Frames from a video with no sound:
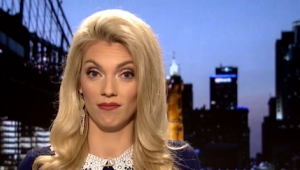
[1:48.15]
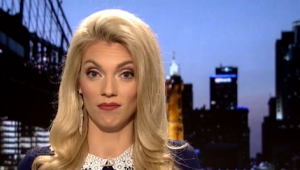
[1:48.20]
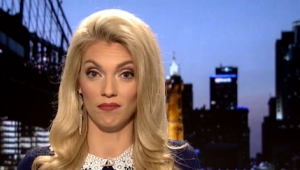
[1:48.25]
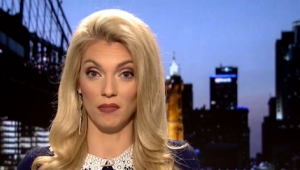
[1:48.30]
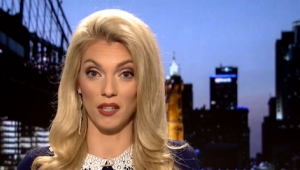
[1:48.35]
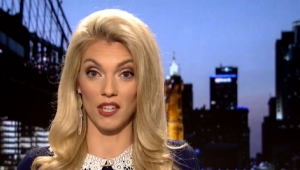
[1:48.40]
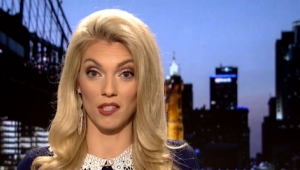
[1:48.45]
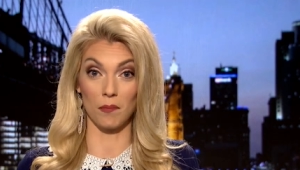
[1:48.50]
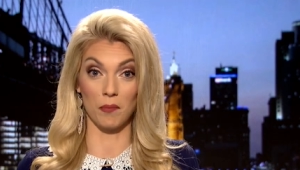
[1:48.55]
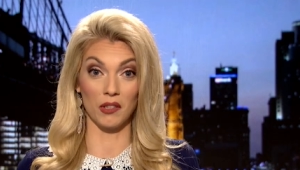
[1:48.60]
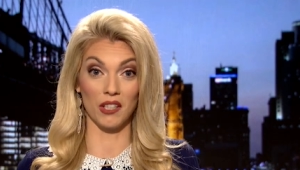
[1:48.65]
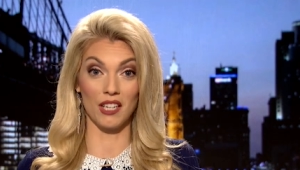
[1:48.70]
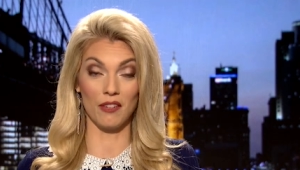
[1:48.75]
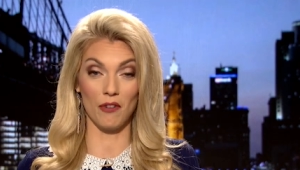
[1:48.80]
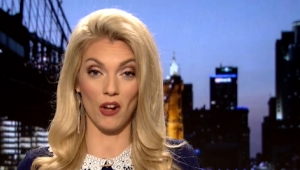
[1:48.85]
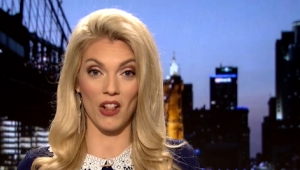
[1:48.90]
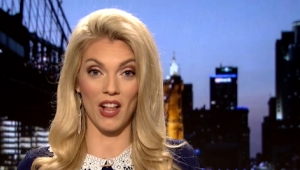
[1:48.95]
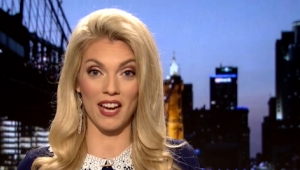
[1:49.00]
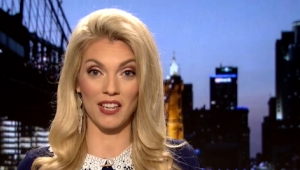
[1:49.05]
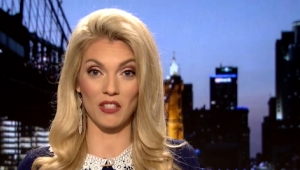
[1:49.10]
Because believe
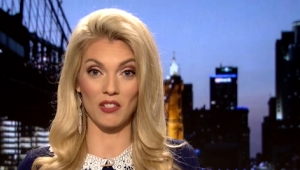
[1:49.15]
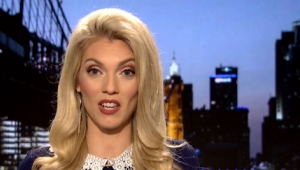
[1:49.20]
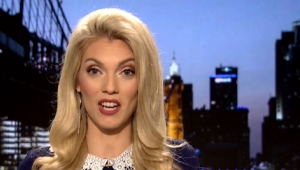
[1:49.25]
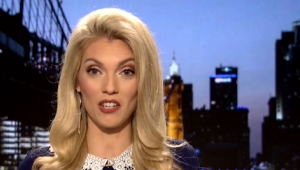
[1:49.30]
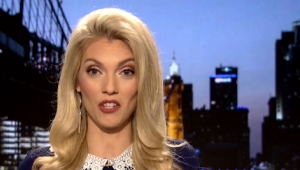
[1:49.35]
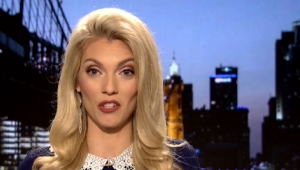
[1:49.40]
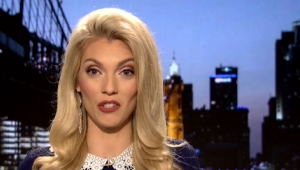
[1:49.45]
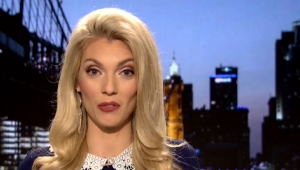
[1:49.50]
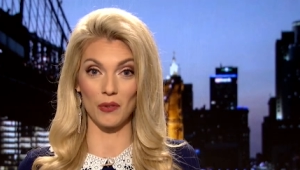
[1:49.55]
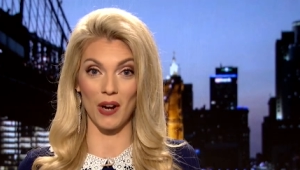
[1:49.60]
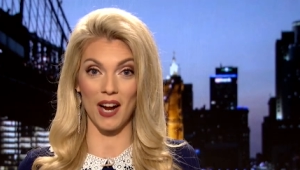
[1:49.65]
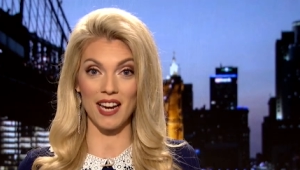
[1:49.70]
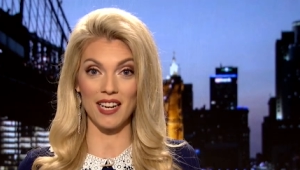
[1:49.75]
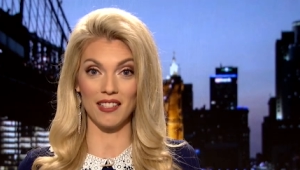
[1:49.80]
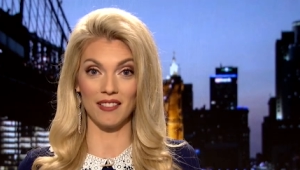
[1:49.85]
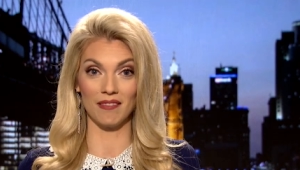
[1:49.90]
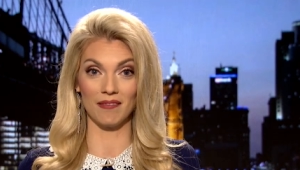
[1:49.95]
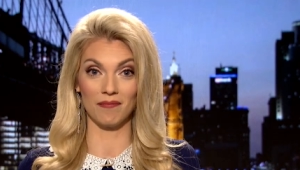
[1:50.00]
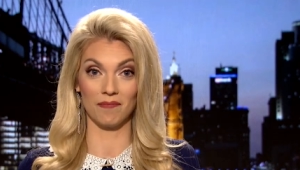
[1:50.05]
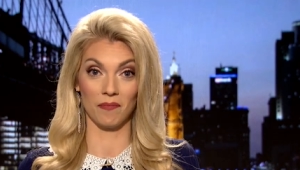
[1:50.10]
all accusations, right?
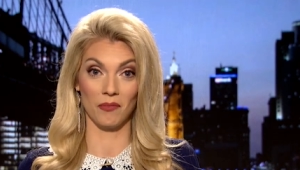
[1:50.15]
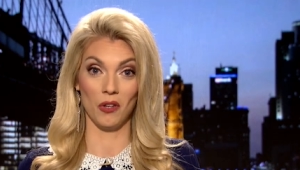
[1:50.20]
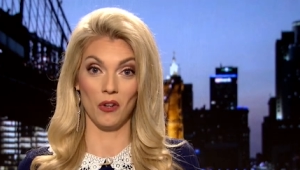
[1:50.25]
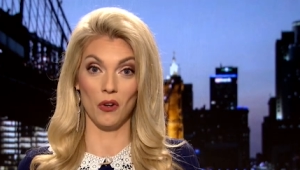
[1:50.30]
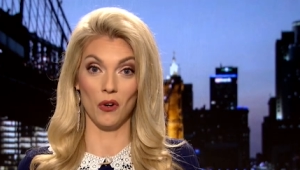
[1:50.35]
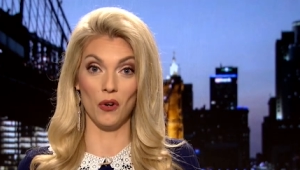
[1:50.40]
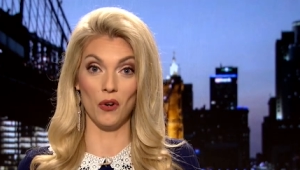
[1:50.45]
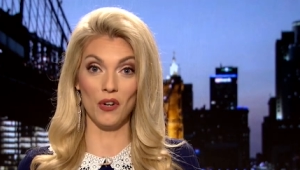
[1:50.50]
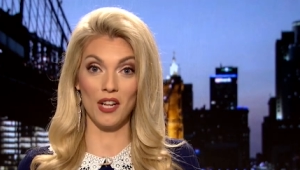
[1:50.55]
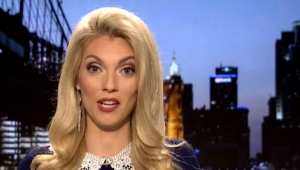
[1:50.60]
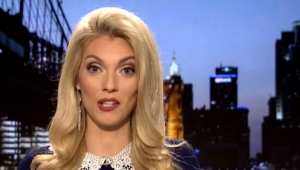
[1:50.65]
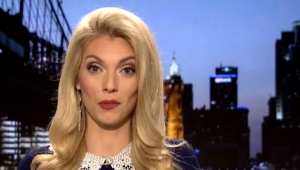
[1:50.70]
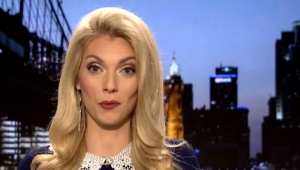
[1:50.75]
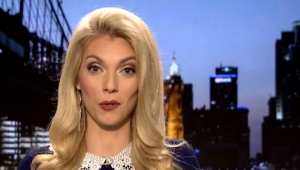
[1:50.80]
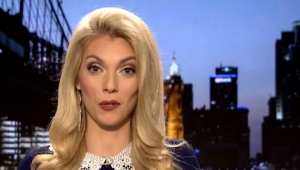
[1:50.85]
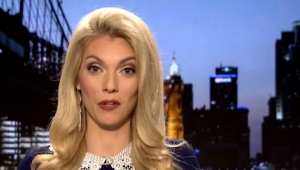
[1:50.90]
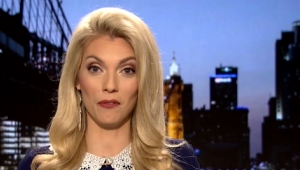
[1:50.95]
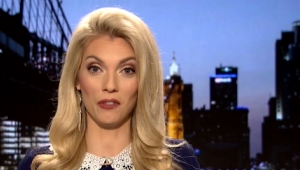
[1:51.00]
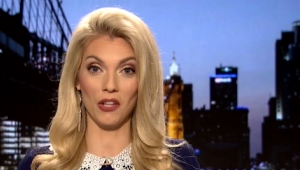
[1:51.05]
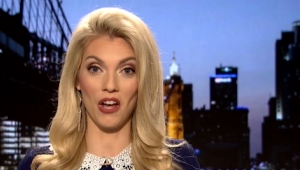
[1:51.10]
Who needs
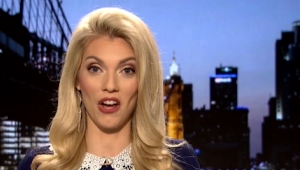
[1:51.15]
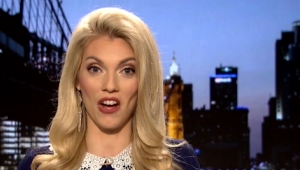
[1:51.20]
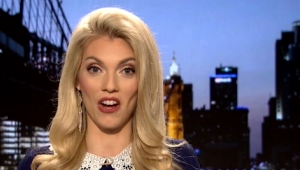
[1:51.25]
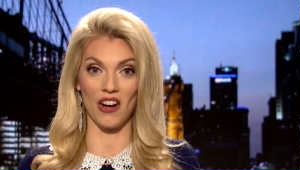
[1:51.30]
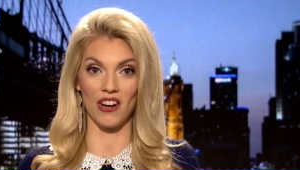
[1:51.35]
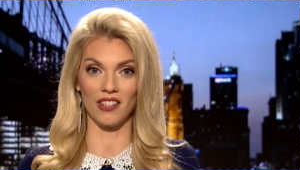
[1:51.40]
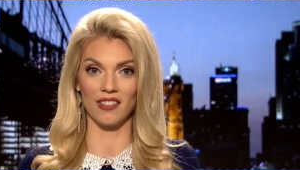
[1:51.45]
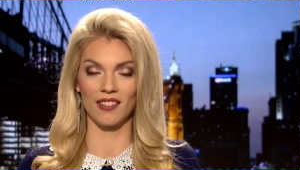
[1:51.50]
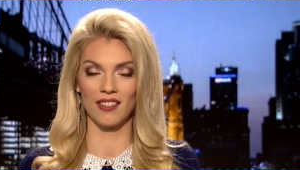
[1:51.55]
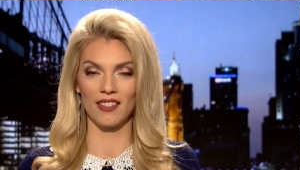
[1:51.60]
rule of law?